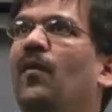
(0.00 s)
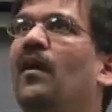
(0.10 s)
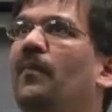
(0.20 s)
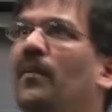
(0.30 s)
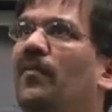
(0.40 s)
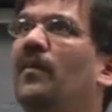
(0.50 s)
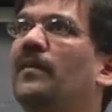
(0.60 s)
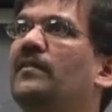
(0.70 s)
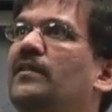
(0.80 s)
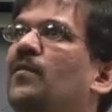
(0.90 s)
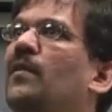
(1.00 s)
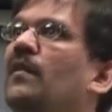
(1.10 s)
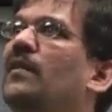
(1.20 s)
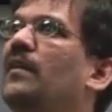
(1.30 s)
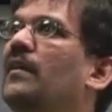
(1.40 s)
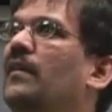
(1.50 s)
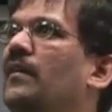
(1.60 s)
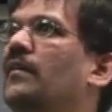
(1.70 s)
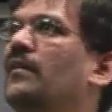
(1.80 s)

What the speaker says: you want performance, you want the